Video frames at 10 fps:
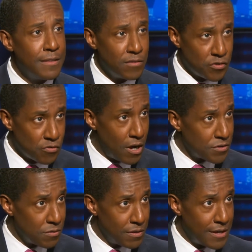
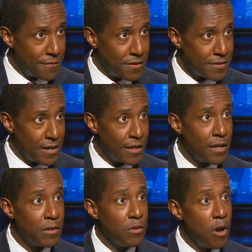structural deficit,
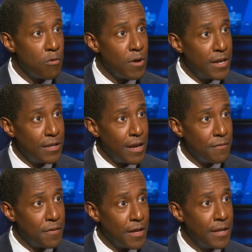no rainy day
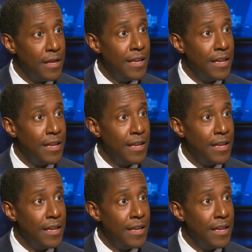fund.